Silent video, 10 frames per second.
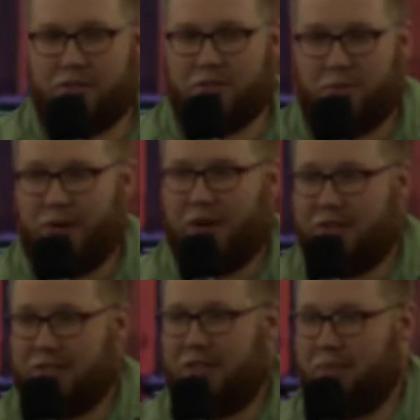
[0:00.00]
should
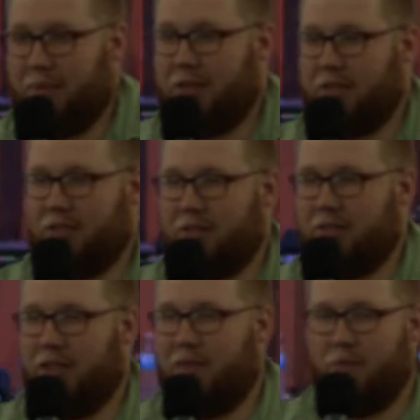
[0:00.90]
rarely see me,
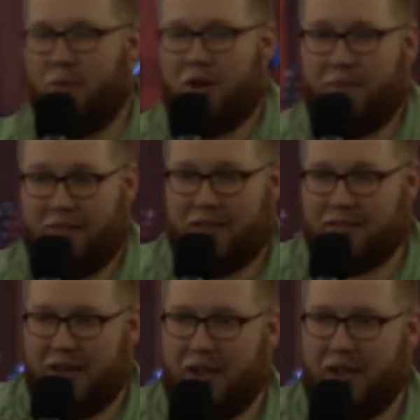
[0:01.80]
even when I'm in this